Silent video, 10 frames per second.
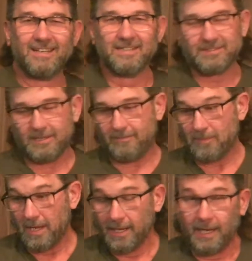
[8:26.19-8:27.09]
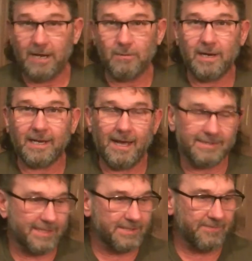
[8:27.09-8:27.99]
So anyway,
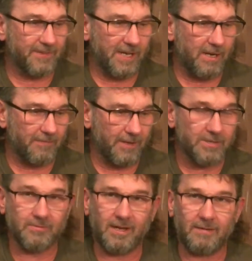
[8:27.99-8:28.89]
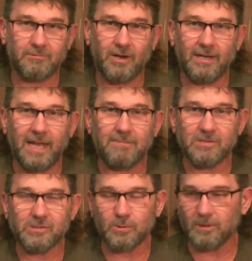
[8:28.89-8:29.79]
guys, that's the video for this one. I'm trying to keep
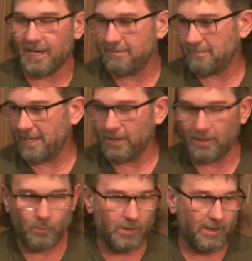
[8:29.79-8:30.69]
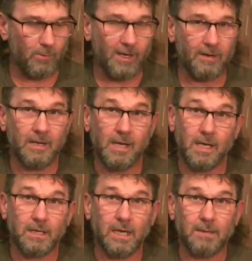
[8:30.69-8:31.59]
it short. I hadn't made anyone in a while.
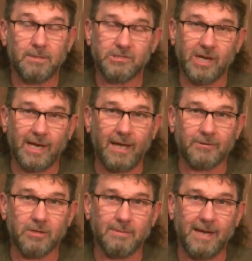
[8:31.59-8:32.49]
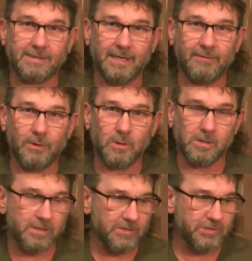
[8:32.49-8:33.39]
But check out To The Maxx
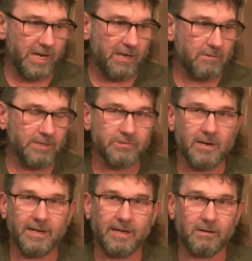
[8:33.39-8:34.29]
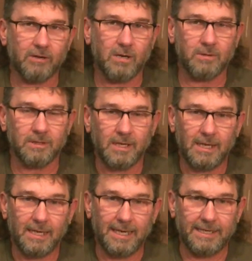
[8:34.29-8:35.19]
Outdoors, his channel. He's trying to get it growing.
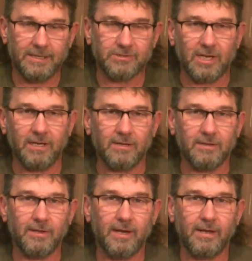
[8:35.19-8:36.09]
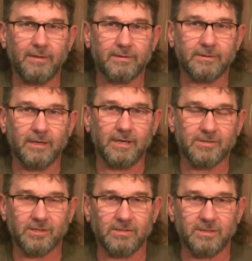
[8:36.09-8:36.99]
He did say the other day that
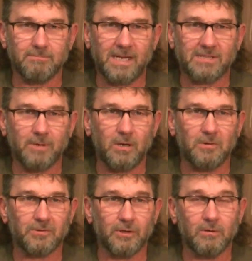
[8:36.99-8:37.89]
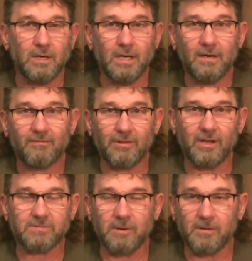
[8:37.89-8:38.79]
his son's in baseball, so for the
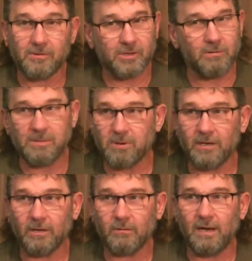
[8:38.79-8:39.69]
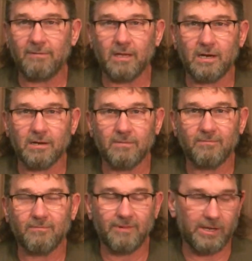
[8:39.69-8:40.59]
next month or so, he's probably not going to have a lot of
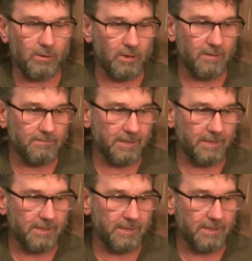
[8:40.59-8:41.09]
video up.